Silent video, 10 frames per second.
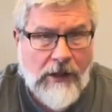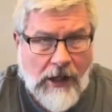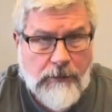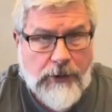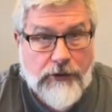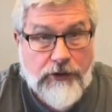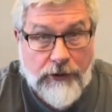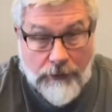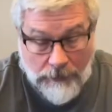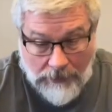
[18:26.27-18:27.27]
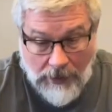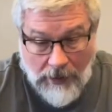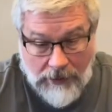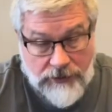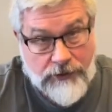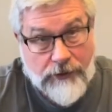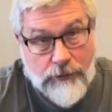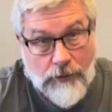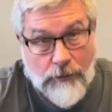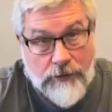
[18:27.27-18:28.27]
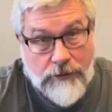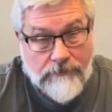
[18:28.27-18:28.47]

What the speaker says: I put 2 oxygen absorbers.